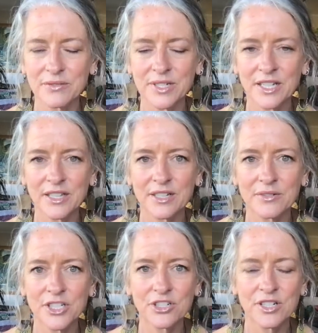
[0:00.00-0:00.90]
when I led a
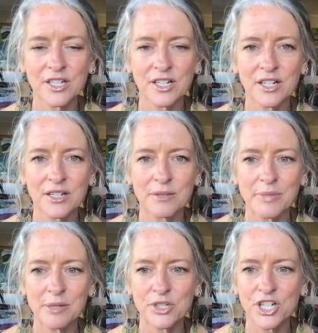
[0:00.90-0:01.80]
retreat on
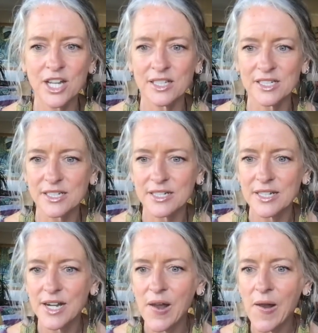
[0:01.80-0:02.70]
Bainbridge Island.
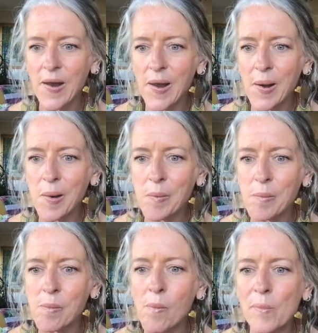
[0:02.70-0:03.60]
Um,